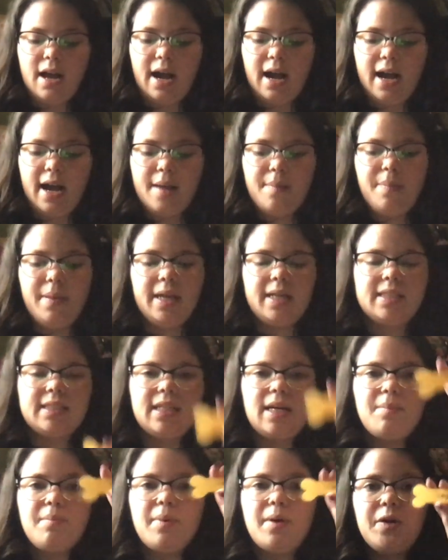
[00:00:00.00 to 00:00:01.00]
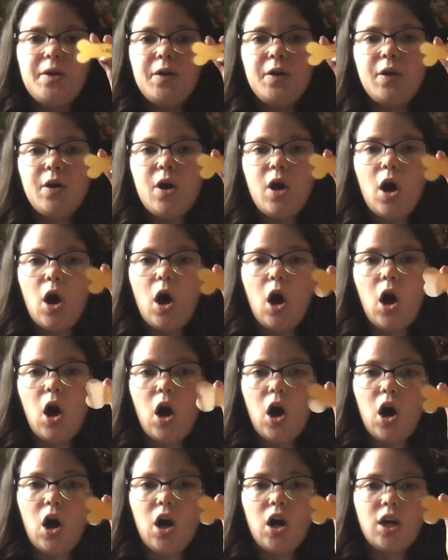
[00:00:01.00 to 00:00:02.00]
I picked up
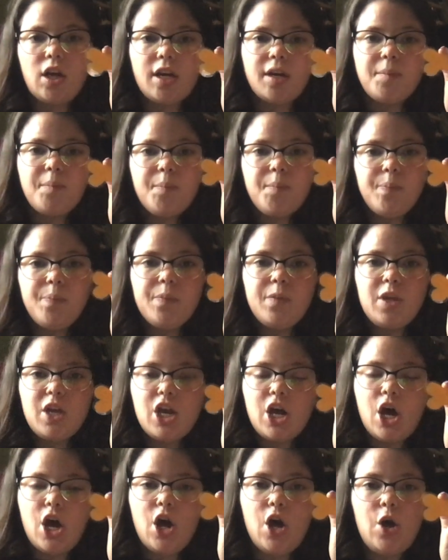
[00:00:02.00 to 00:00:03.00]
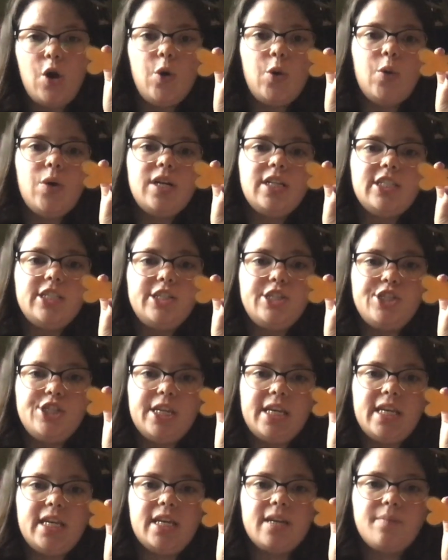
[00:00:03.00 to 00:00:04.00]
og,
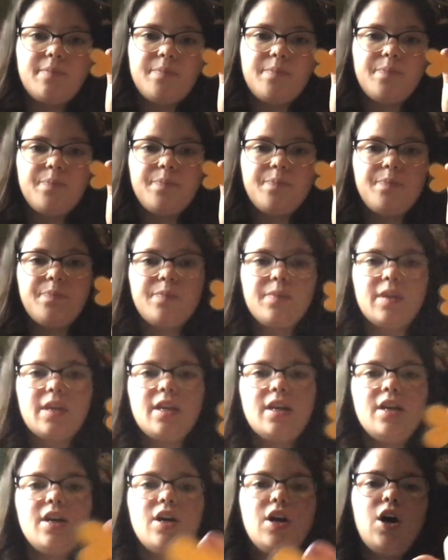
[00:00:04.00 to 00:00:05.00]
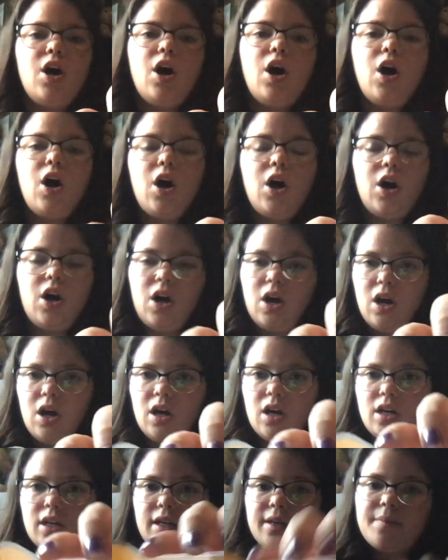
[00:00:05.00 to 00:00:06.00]
O-G,
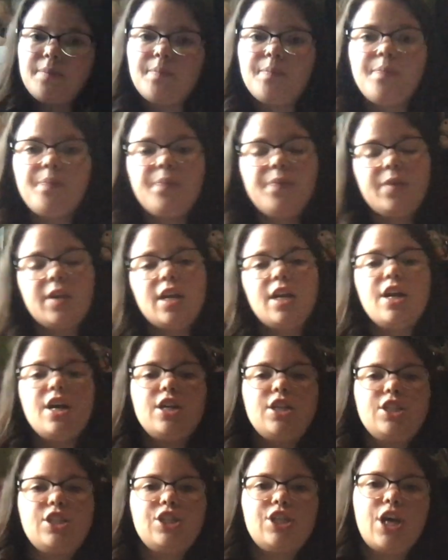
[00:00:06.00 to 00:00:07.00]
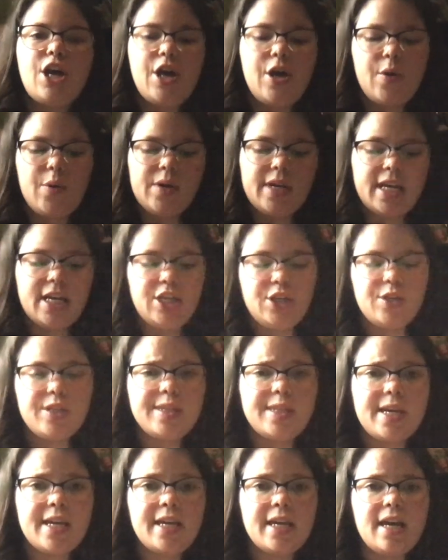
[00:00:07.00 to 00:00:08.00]
og. So can you
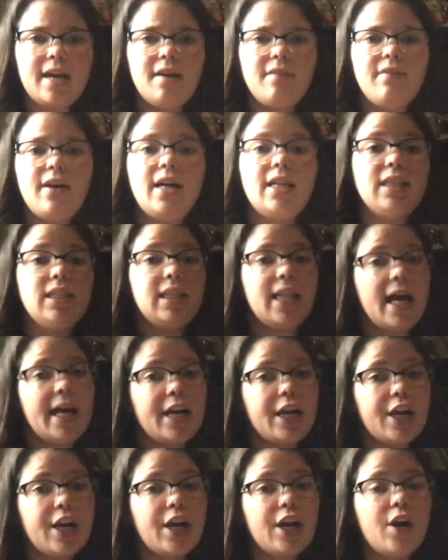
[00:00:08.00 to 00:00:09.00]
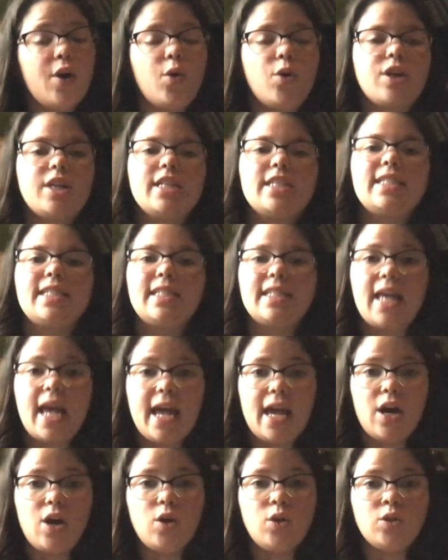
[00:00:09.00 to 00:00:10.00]
think of a letter or a
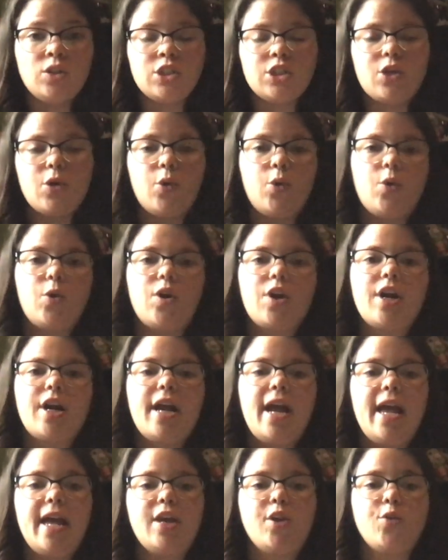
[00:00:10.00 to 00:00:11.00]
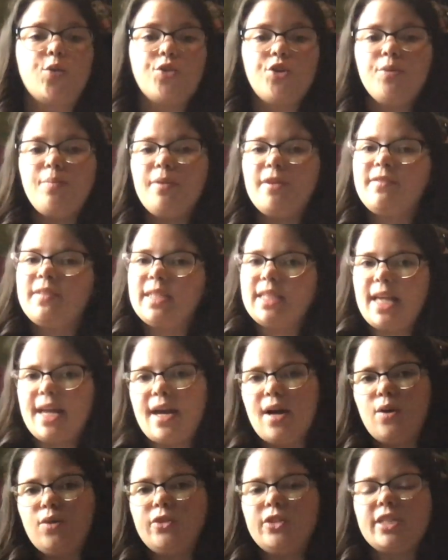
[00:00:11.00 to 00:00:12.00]
sound or a group of
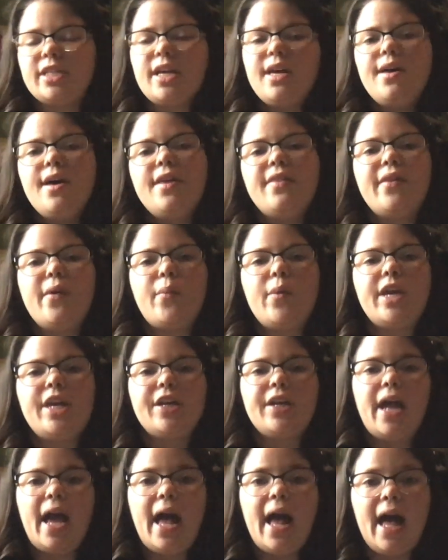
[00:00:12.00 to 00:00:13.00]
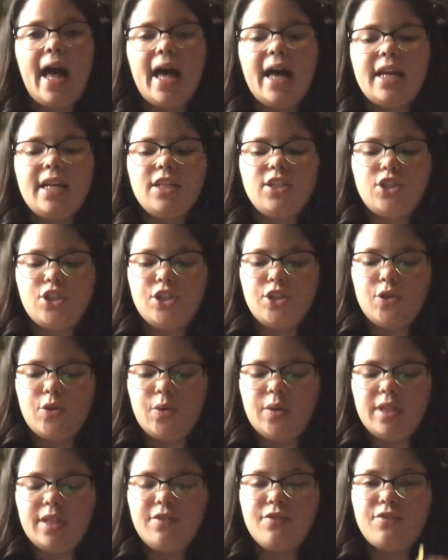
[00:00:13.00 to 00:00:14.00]
sounds that we could add
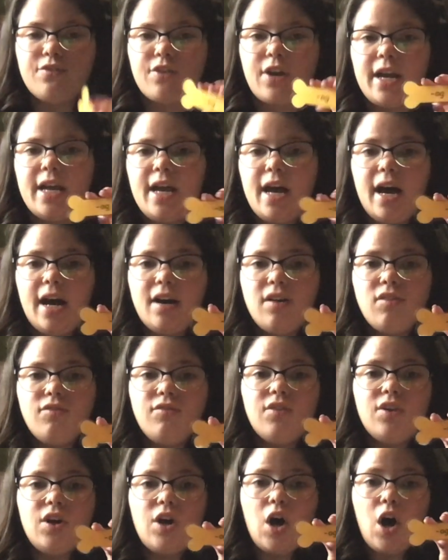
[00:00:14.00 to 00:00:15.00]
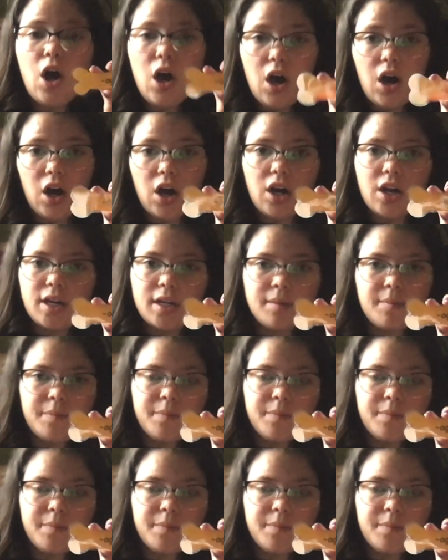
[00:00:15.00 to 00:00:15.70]
to the front of og?